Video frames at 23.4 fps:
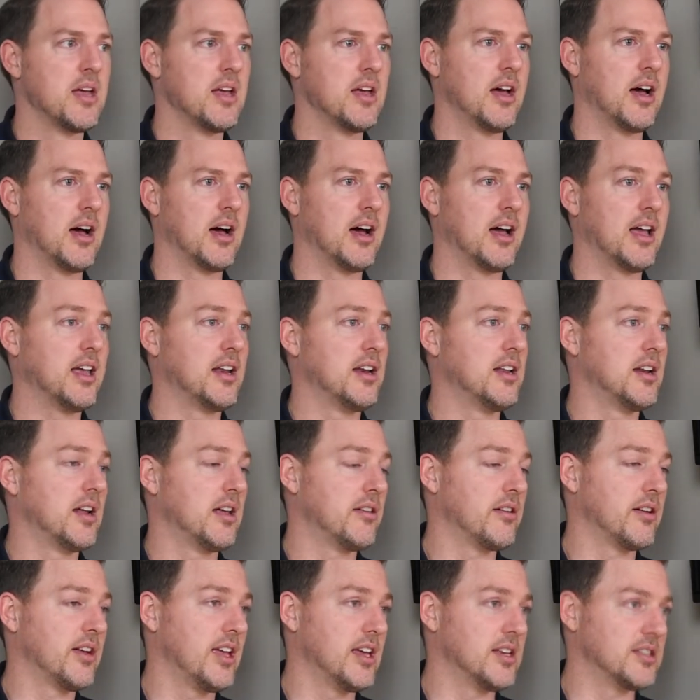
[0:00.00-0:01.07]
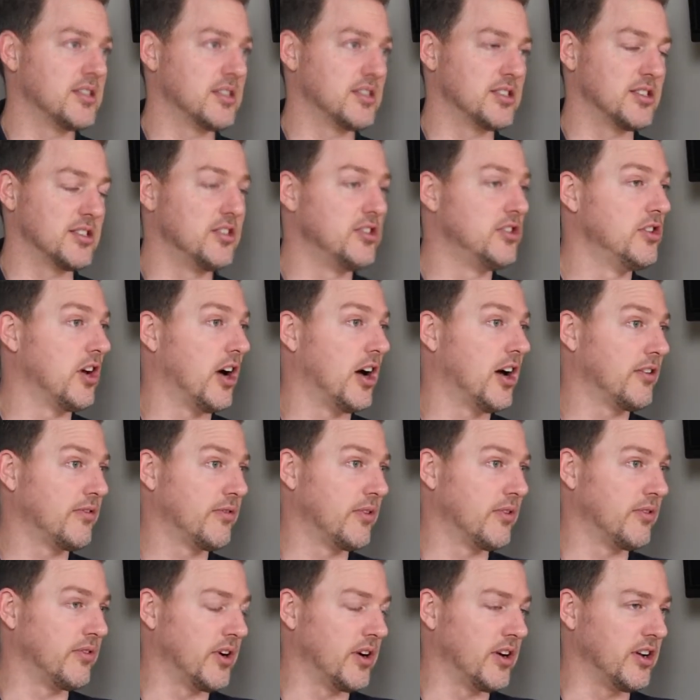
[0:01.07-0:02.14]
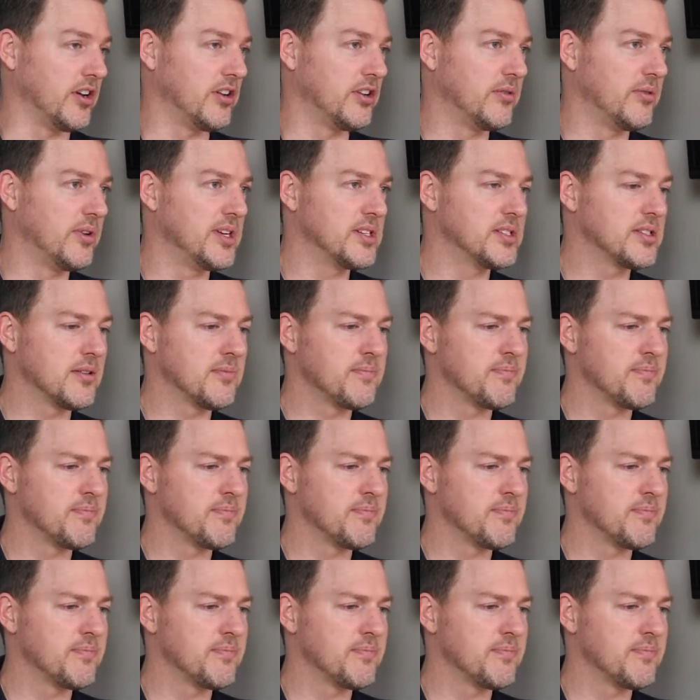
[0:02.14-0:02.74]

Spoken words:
and in other cases not for very good reason.